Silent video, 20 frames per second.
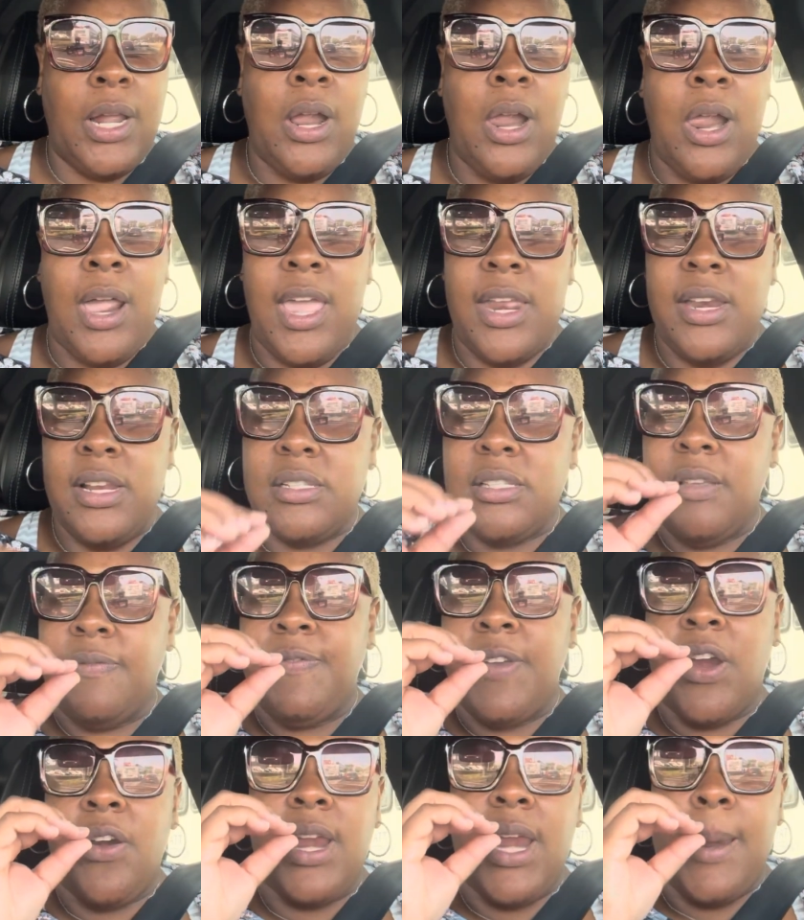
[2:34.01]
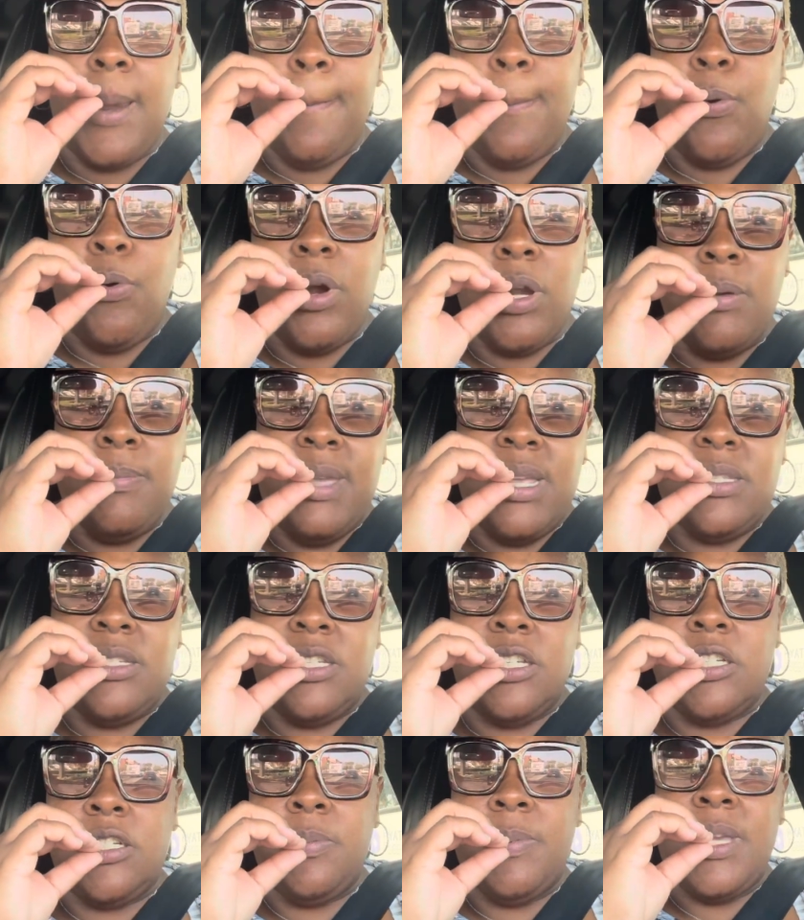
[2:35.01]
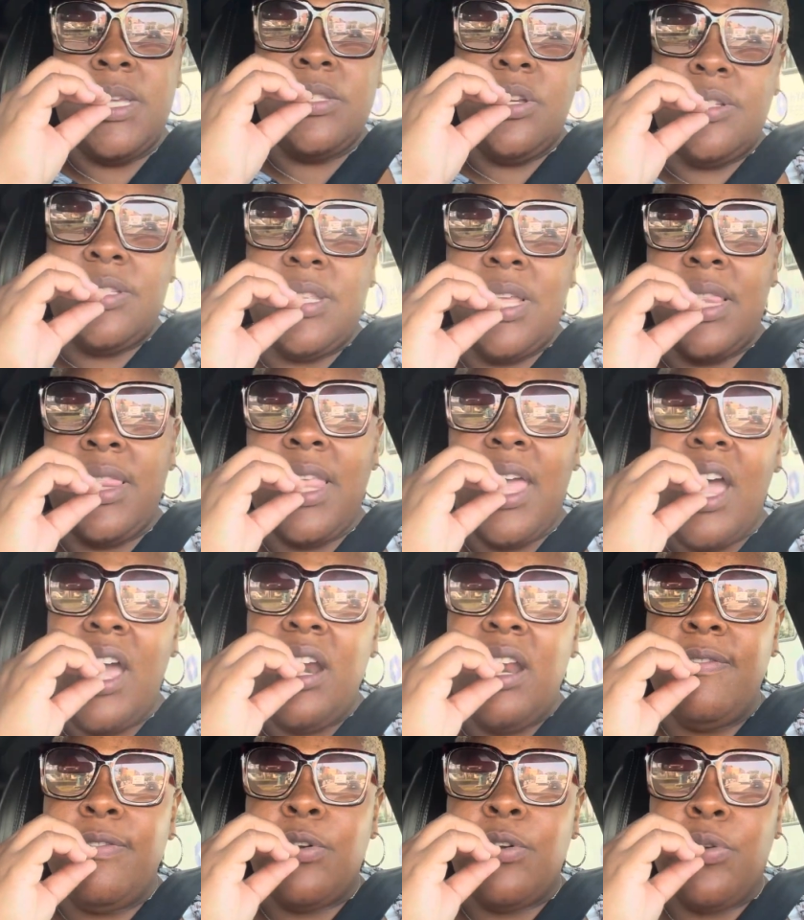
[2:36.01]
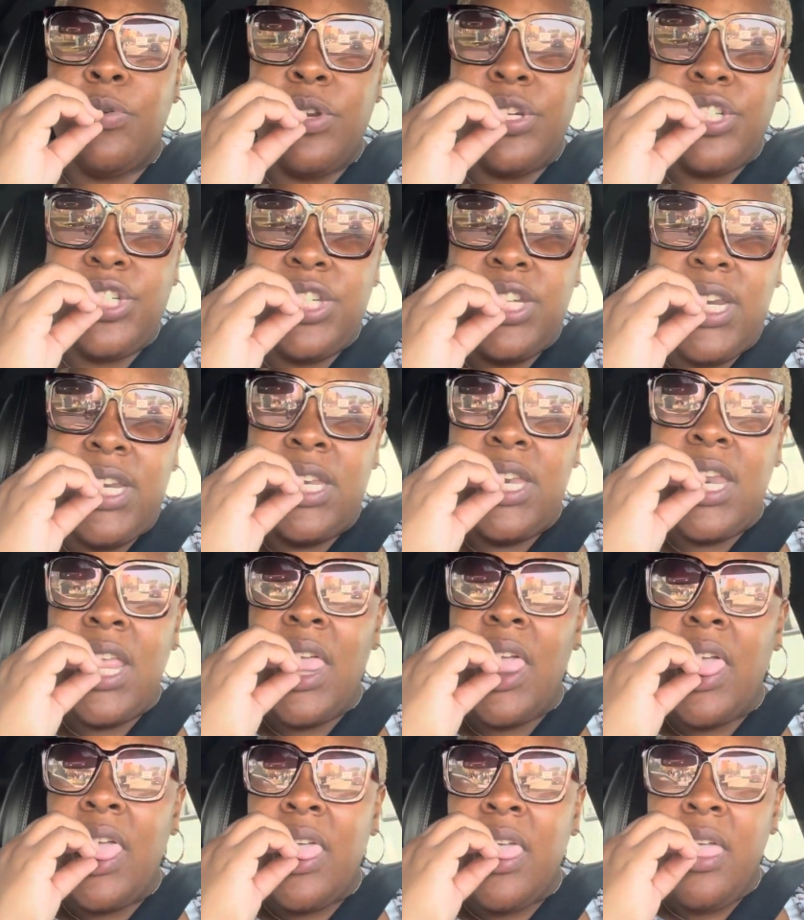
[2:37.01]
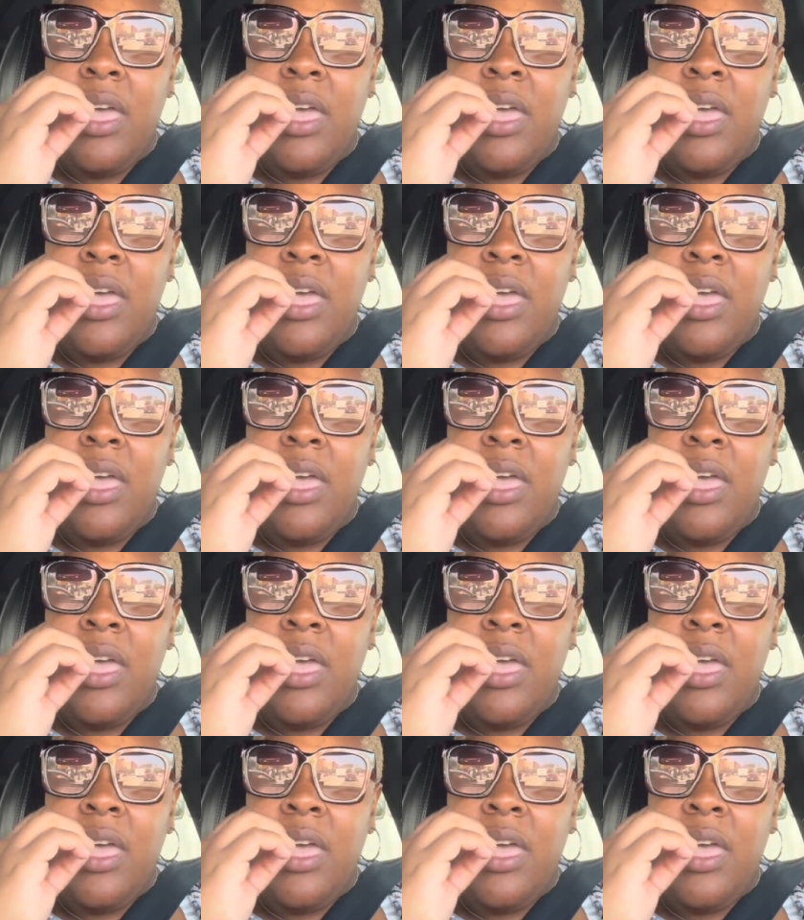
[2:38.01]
And it's a very important message because there's a lot of Christian